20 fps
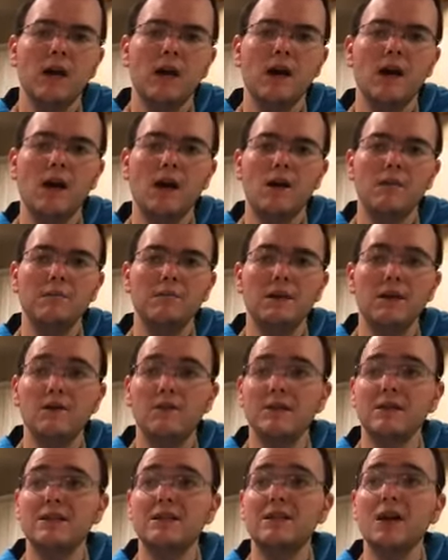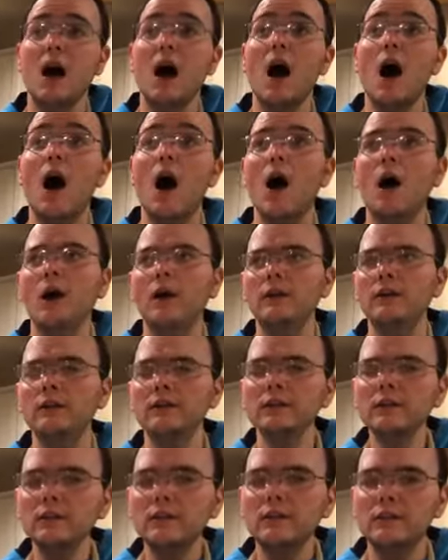Um, there is
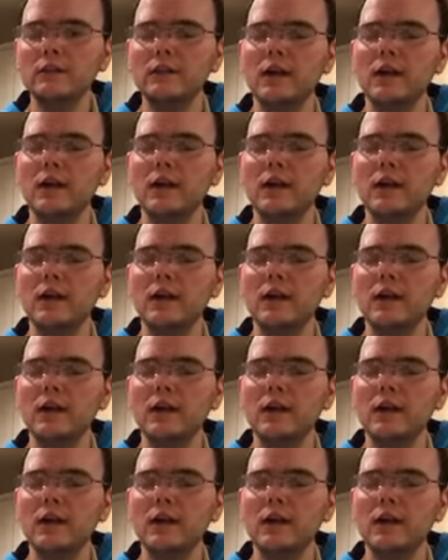tons